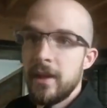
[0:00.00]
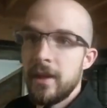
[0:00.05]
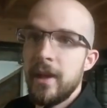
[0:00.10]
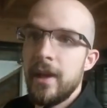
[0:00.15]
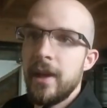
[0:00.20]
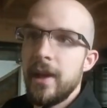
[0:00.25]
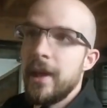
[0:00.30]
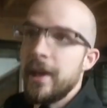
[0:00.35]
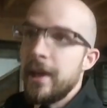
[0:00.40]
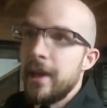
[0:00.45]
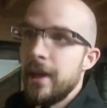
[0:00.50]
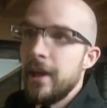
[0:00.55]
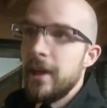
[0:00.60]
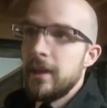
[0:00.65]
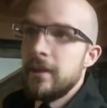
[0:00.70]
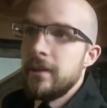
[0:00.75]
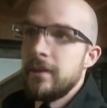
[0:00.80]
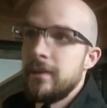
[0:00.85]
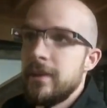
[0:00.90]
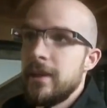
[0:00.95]
in,
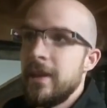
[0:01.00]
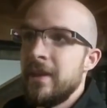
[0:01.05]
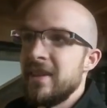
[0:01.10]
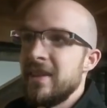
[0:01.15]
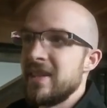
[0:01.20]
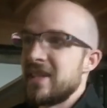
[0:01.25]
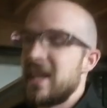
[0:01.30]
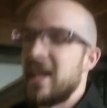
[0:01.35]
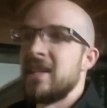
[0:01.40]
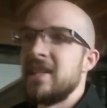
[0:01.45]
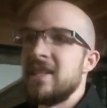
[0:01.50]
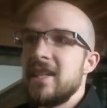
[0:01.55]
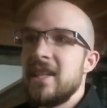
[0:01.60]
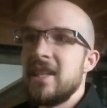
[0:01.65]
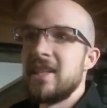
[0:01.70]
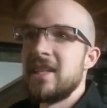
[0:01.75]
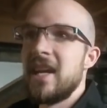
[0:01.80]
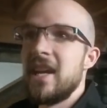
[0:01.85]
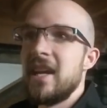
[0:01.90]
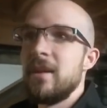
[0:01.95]
and this
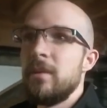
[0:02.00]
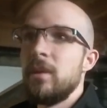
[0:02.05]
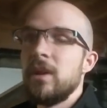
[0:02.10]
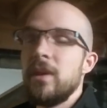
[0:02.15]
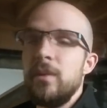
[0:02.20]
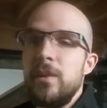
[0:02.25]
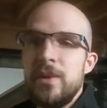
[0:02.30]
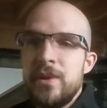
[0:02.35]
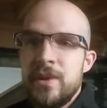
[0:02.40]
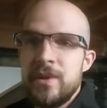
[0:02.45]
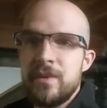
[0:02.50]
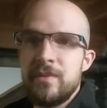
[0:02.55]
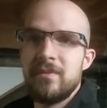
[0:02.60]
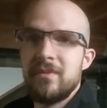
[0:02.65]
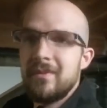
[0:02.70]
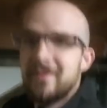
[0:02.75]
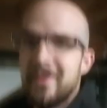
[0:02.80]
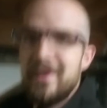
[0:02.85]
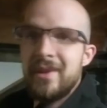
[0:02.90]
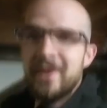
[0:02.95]
antique table, it
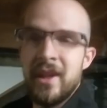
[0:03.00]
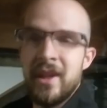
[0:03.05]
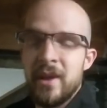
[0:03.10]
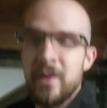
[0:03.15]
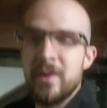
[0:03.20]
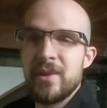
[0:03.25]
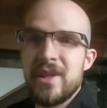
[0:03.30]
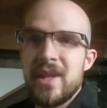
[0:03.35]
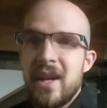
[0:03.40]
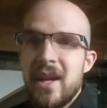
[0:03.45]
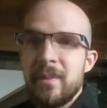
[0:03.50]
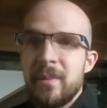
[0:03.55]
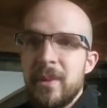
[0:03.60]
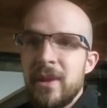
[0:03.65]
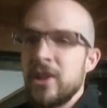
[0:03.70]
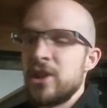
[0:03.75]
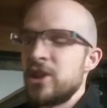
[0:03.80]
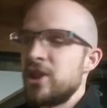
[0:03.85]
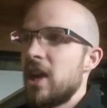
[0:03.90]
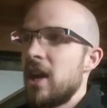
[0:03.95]
was, you know,
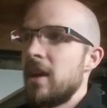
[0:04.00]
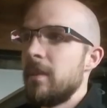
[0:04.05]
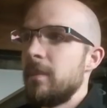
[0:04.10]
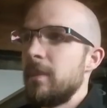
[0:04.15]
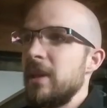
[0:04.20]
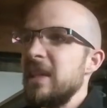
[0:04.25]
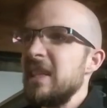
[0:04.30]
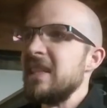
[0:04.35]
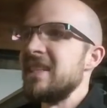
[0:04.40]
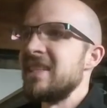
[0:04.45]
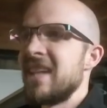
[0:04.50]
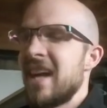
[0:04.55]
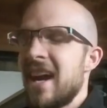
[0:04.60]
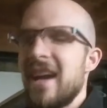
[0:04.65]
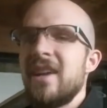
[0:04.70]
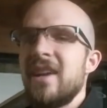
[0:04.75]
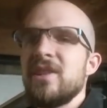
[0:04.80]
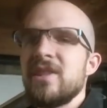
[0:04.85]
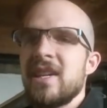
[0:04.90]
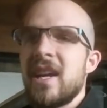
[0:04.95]
set up in the shop, and
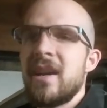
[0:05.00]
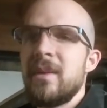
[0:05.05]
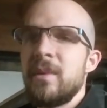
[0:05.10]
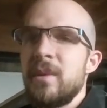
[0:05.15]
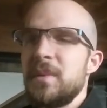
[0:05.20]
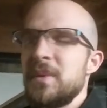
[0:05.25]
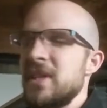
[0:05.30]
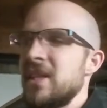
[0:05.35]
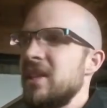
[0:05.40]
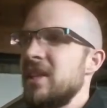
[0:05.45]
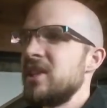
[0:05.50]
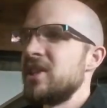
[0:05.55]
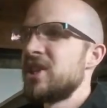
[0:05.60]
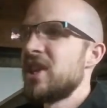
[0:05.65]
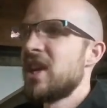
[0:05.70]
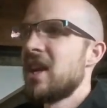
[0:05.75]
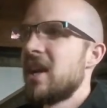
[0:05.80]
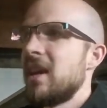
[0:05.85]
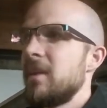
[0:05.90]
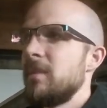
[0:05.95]
the entire time it
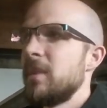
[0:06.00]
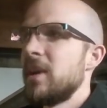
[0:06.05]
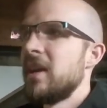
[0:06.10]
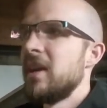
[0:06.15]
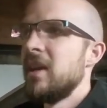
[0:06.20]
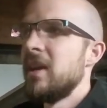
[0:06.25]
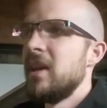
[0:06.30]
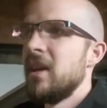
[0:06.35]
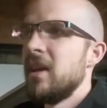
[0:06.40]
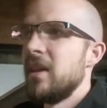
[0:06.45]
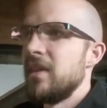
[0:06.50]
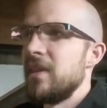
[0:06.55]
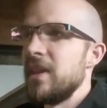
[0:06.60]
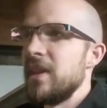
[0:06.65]
was in the shop,